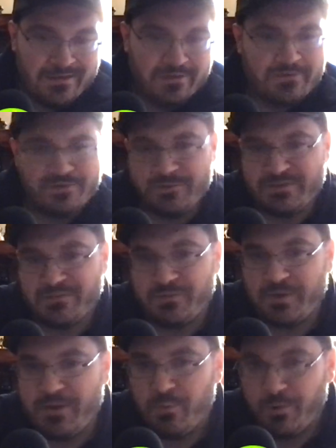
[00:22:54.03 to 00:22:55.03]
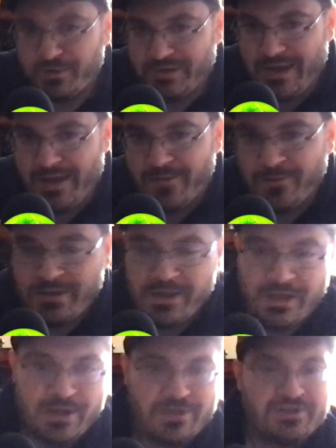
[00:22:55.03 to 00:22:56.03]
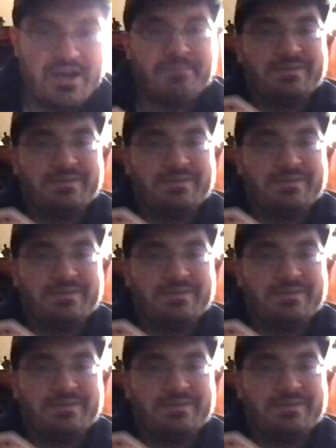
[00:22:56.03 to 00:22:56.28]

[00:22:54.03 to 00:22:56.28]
who's doing some great work now. James